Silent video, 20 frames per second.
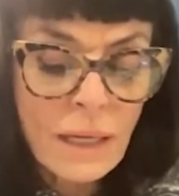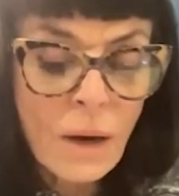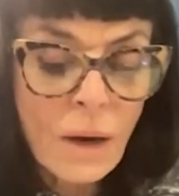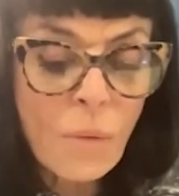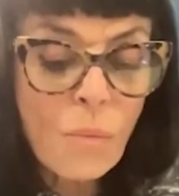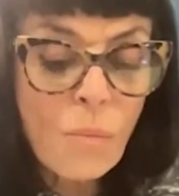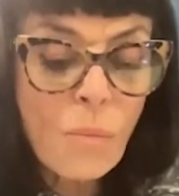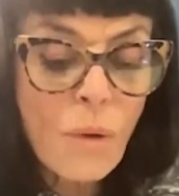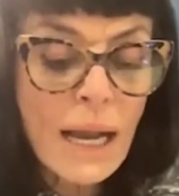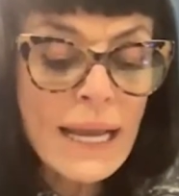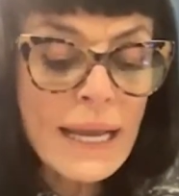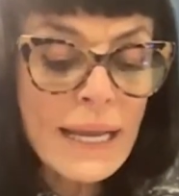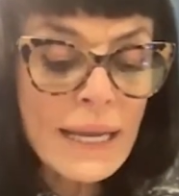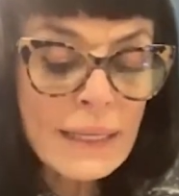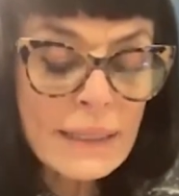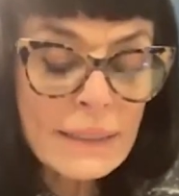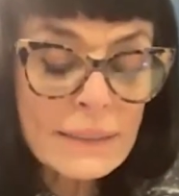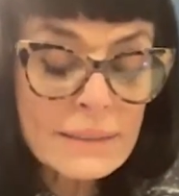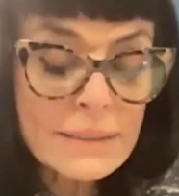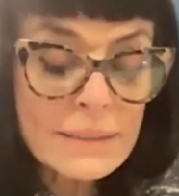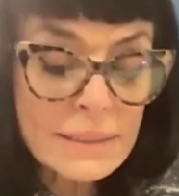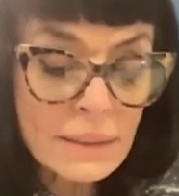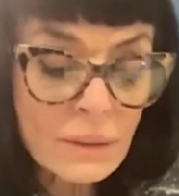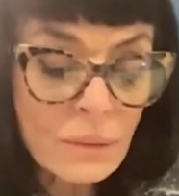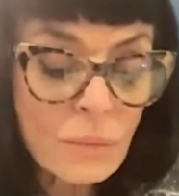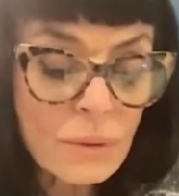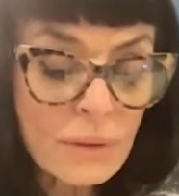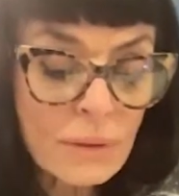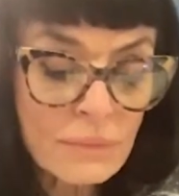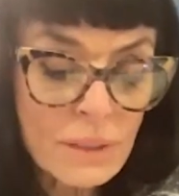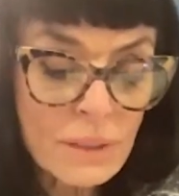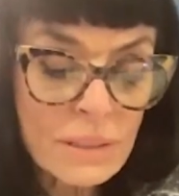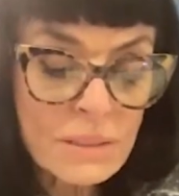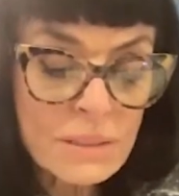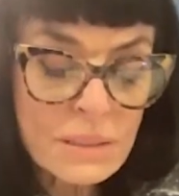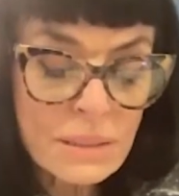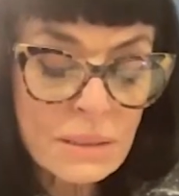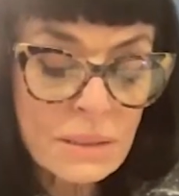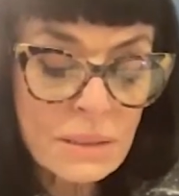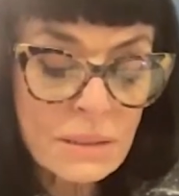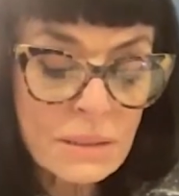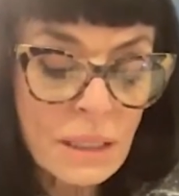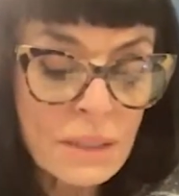way to deal with this, and an